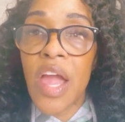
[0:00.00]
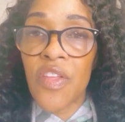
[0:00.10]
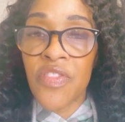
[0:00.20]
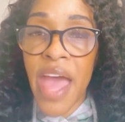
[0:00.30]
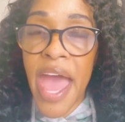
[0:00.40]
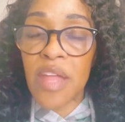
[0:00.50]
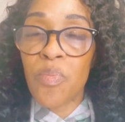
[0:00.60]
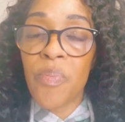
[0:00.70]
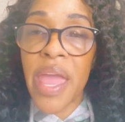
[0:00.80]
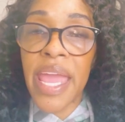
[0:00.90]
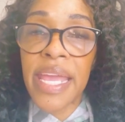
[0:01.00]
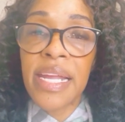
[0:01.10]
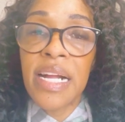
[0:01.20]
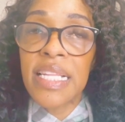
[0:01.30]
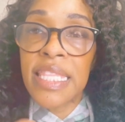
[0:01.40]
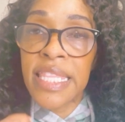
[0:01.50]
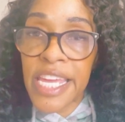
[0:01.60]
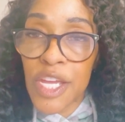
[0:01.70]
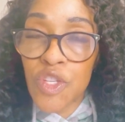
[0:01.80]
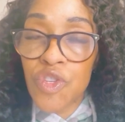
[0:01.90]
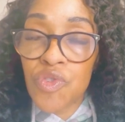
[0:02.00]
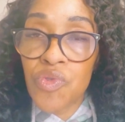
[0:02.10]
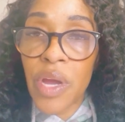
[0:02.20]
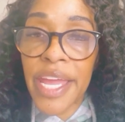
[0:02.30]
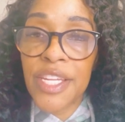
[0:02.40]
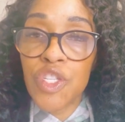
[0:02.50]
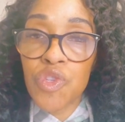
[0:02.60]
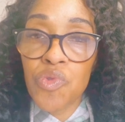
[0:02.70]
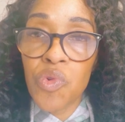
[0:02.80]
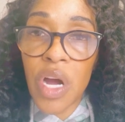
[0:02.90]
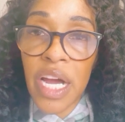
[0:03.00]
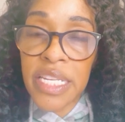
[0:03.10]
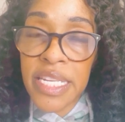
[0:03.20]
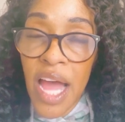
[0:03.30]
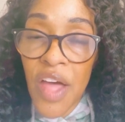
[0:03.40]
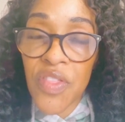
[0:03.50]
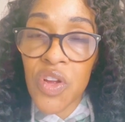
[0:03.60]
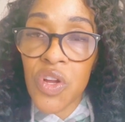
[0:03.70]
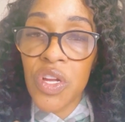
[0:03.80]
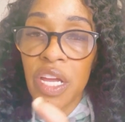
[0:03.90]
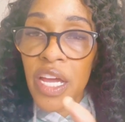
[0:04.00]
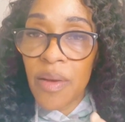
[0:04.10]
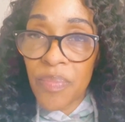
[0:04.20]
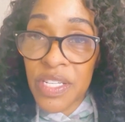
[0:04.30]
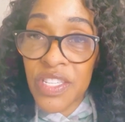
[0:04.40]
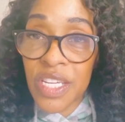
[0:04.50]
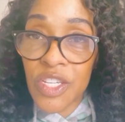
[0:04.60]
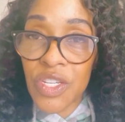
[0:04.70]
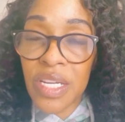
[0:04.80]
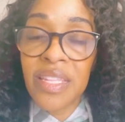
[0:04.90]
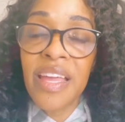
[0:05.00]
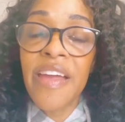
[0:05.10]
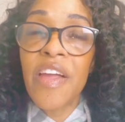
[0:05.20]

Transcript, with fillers: that may lead you into another position